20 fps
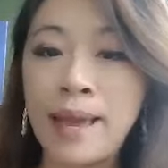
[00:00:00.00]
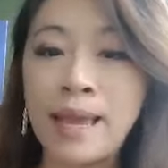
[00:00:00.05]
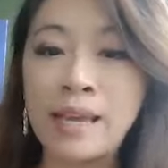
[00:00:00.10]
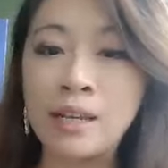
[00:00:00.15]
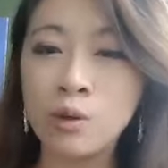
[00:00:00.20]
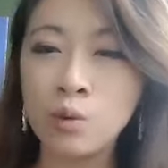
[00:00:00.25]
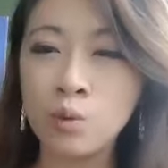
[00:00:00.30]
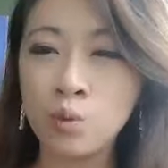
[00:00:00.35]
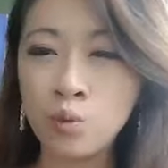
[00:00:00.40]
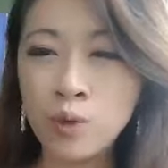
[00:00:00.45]

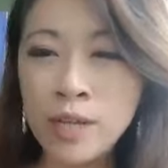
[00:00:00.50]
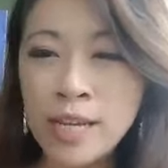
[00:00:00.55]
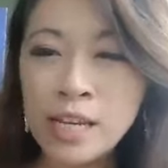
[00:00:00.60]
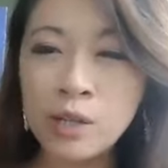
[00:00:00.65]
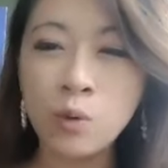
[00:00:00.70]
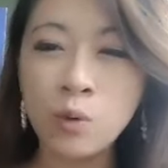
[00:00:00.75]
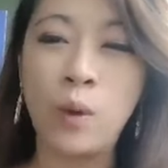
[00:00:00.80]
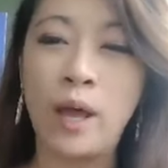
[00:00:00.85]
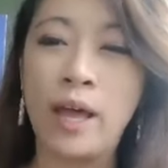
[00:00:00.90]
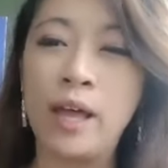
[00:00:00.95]
might
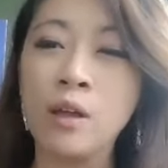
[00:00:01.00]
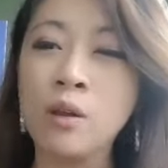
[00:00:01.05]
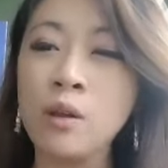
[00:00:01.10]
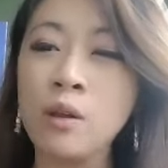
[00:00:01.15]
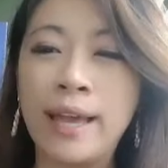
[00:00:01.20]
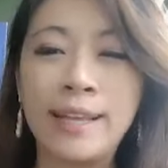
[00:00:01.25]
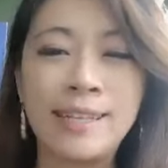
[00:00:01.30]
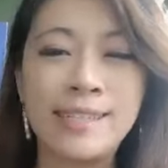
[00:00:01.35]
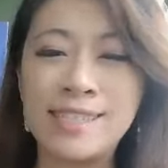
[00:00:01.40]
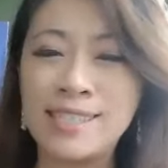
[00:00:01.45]
read
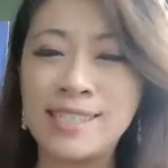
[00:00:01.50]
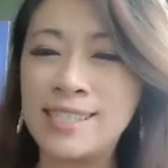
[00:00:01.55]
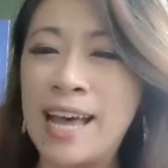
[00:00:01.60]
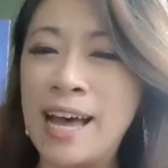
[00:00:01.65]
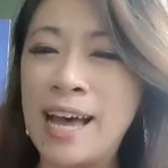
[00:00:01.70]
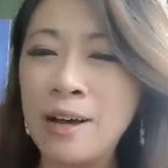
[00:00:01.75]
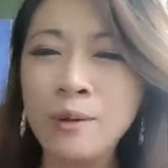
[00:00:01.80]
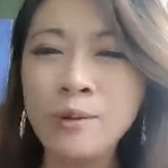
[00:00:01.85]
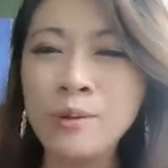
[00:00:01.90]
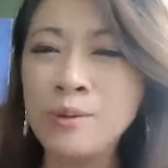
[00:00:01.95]
well and
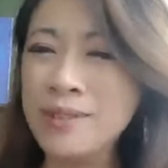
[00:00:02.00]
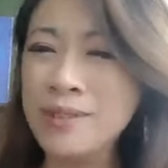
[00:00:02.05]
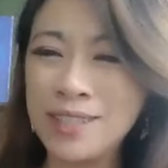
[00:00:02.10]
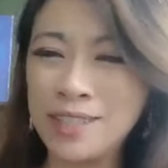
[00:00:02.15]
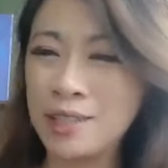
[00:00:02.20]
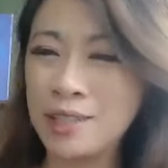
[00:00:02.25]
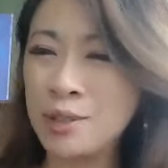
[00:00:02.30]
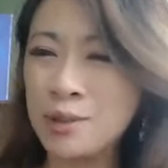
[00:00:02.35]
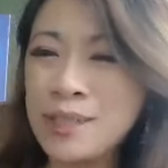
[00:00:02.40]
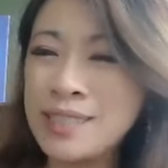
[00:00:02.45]

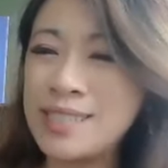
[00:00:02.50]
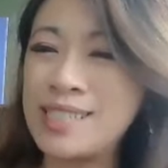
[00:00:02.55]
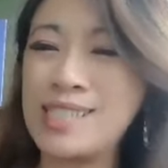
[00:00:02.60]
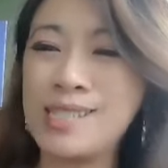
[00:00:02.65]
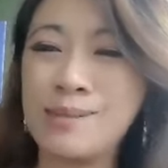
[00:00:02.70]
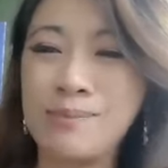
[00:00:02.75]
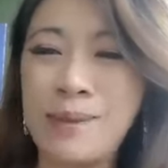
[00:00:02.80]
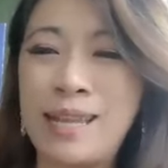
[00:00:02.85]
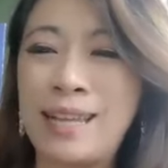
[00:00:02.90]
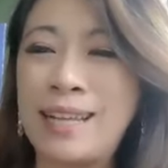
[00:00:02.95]
sound
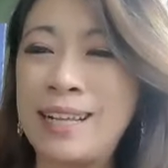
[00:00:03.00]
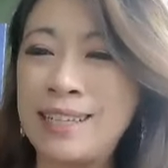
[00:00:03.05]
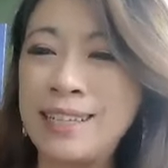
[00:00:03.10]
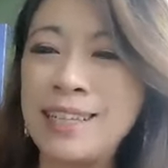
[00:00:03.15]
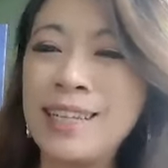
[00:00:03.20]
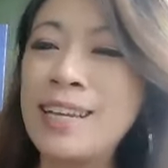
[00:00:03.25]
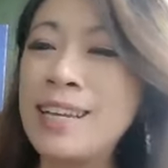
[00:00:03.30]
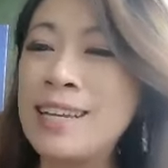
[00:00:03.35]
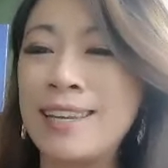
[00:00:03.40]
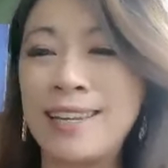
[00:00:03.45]
crisp and
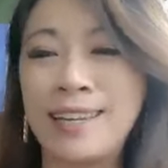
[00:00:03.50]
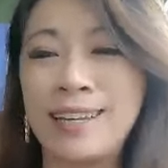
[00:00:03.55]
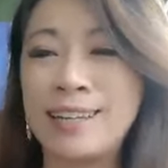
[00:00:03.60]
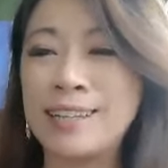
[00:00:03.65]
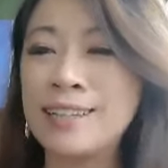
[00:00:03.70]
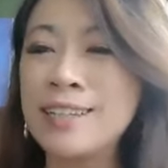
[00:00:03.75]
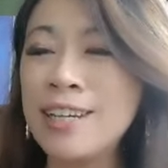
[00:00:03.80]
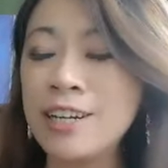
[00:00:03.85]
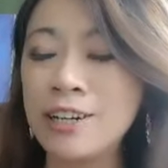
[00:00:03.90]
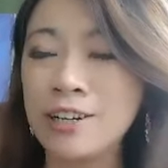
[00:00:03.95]
clean and
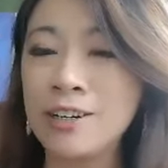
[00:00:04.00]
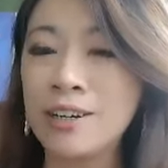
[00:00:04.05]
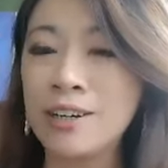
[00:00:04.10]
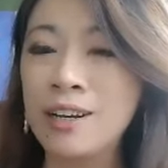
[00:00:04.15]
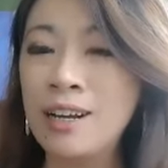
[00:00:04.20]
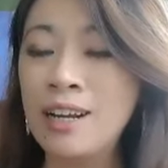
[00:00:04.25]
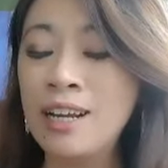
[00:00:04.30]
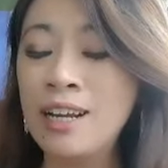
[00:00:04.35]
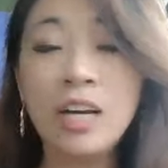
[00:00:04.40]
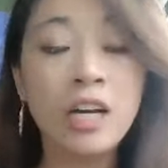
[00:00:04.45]
clear,
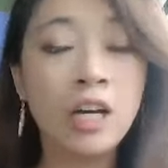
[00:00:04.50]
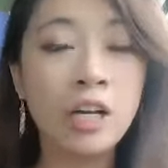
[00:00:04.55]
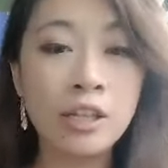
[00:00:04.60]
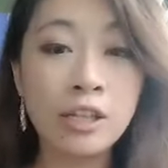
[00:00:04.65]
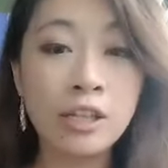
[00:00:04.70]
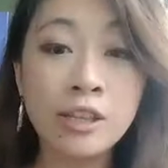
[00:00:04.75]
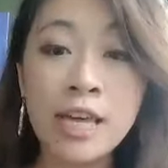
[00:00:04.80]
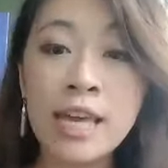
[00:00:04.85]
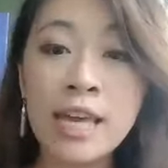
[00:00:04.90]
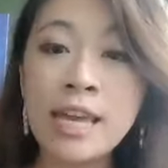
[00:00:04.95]

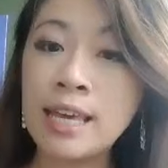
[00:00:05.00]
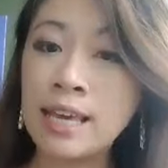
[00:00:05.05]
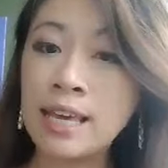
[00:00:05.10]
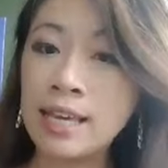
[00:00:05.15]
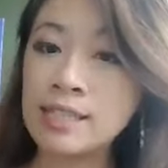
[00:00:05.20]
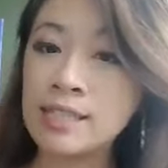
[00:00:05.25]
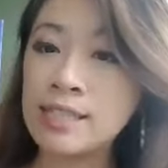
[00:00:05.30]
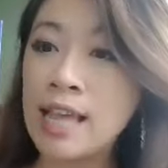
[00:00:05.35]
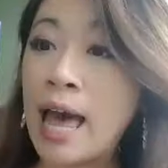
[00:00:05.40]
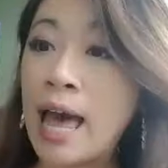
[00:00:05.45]
the thing
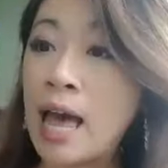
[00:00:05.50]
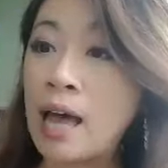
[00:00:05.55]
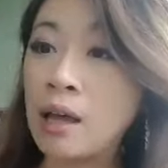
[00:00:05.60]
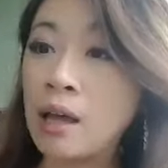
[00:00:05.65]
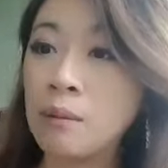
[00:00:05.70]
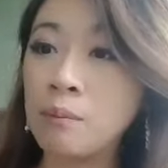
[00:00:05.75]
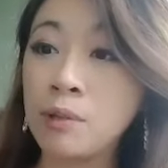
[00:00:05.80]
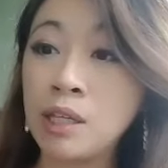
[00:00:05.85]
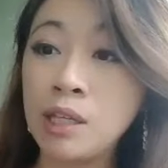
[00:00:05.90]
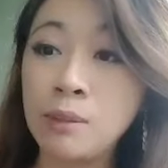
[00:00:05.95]
is that
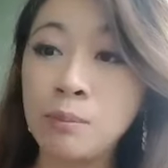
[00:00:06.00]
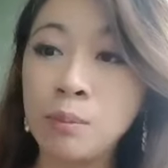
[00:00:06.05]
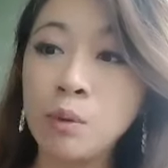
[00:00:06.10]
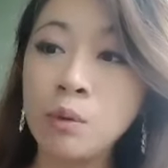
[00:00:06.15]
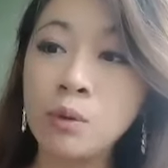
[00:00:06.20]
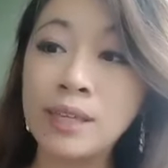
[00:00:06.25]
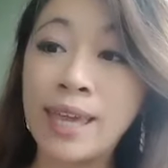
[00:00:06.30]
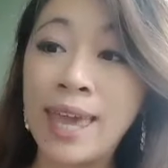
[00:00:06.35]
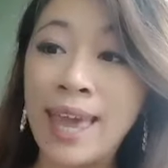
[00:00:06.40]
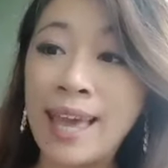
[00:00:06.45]

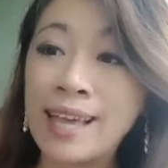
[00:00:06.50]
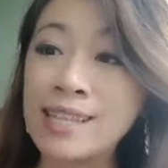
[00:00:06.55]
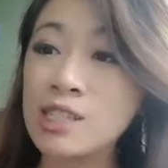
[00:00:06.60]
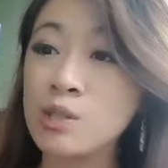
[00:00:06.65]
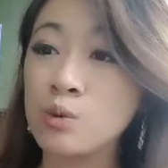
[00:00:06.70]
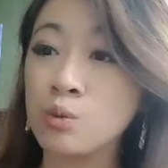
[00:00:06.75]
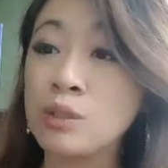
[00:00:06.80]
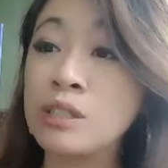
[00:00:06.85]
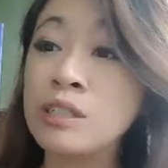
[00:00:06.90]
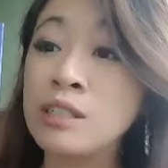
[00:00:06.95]
people
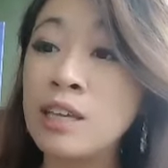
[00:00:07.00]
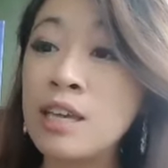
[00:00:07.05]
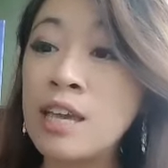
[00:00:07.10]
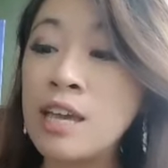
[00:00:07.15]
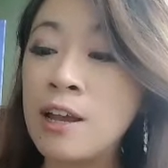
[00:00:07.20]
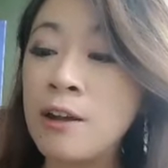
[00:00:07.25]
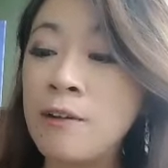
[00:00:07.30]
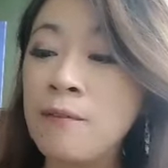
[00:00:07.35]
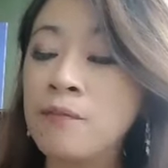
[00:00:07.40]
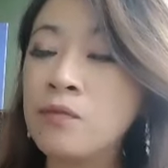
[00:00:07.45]
can't
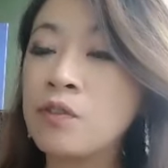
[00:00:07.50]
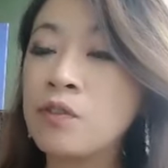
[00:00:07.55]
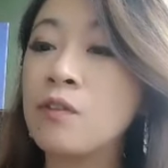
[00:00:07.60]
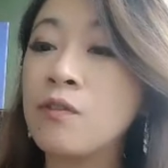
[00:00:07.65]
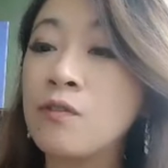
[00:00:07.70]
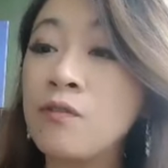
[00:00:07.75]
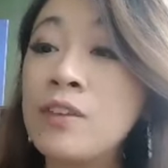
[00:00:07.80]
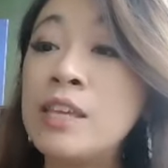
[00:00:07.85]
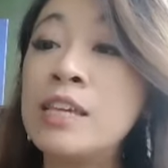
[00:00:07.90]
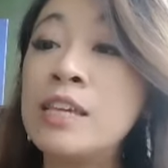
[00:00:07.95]
really
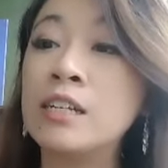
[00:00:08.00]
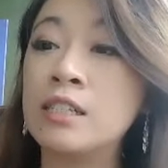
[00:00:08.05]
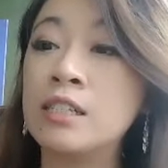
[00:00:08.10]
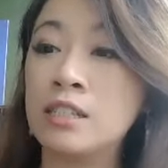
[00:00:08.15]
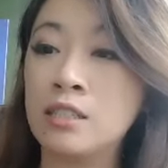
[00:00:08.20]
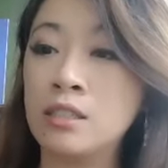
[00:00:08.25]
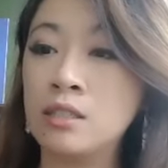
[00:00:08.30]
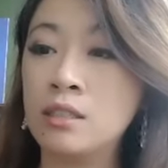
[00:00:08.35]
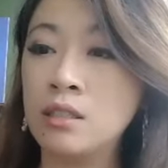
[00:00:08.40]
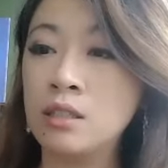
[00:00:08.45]

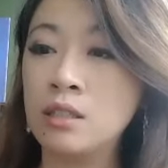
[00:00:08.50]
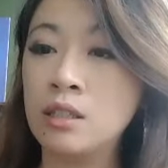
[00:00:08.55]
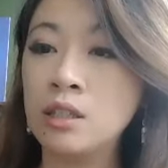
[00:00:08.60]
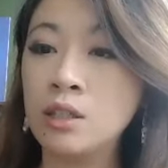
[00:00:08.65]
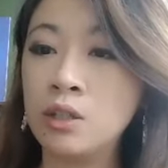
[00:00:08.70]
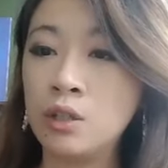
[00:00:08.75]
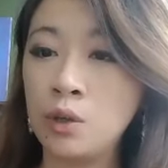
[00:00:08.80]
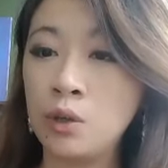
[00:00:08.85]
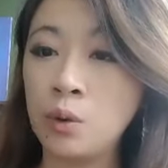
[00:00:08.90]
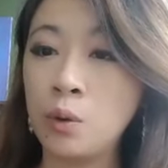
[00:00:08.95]
feel
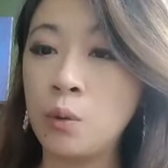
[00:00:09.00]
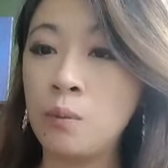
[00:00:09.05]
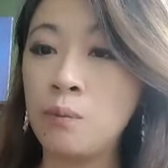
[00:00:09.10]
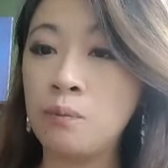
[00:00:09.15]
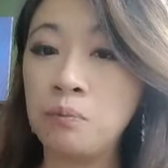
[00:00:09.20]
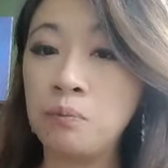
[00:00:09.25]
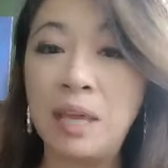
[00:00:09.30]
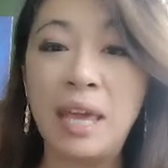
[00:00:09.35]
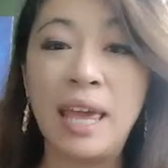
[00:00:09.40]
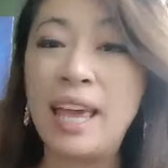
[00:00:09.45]

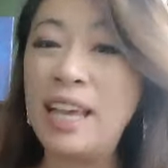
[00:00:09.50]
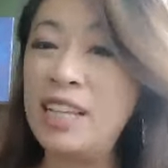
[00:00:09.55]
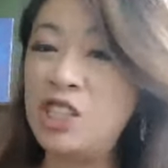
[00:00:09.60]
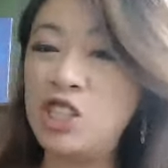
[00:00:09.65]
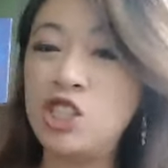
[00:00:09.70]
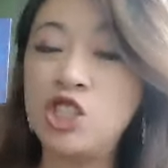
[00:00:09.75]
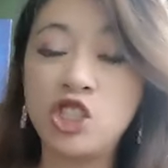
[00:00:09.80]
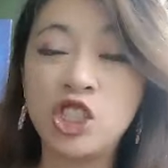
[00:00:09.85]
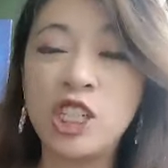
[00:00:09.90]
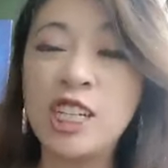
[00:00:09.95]
you.
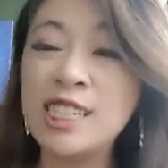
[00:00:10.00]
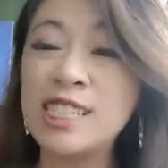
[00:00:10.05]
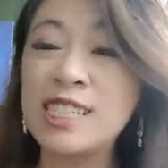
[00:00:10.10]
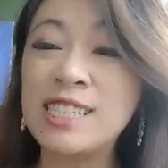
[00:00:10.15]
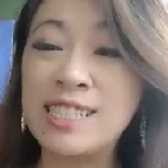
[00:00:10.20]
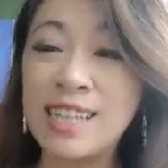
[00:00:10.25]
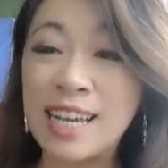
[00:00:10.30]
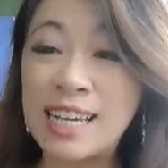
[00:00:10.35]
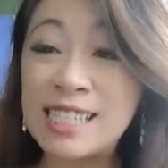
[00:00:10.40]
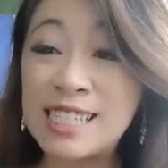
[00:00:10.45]
It's
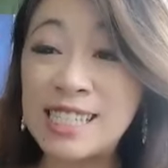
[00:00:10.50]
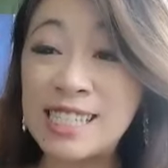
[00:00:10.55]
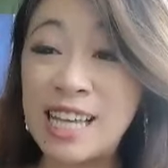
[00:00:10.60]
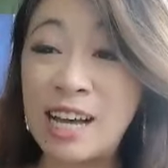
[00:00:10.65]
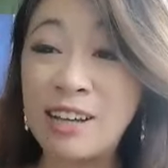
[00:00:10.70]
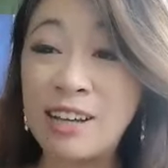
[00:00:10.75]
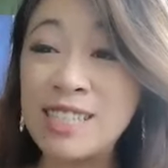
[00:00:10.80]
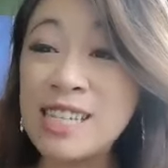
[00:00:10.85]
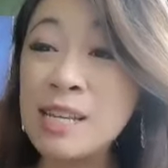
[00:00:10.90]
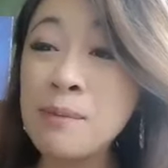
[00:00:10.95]
just nice
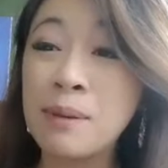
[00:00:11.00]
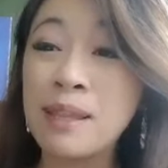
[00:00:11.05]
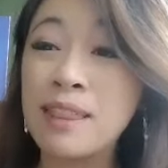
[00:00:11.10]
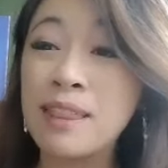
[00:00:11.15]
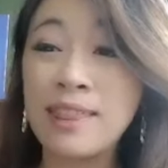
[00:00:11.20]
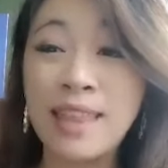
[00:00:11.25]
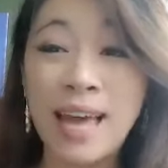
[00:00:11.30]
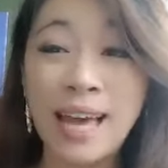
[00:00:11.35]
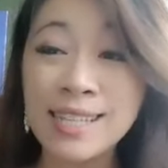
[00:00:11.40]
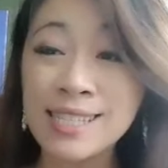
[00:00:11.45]
sounding,
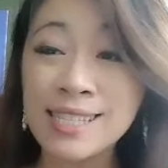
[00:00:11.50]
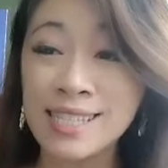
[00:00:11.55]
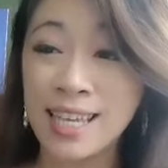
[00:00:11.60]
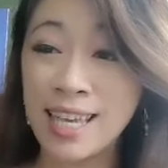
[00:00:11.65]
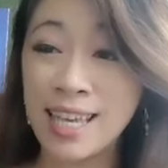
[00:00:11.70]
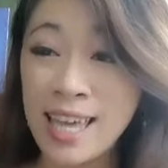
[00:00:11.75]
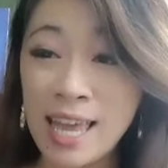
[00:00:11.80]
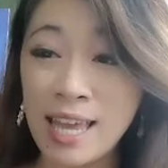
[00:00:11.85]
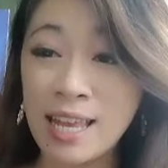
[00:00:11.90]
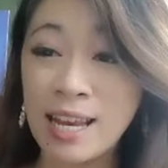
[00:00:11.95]
but that's
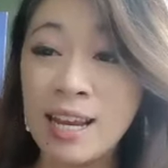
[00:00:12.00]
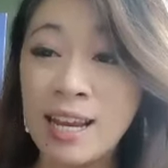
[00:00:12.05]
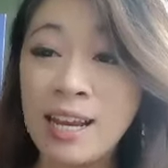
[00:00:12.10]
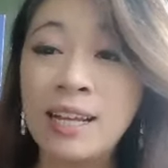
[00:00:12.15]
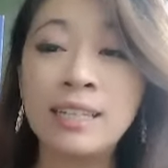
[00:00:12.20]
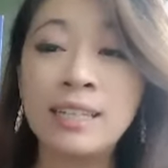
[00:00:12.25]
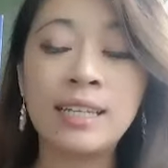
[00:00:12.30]
it.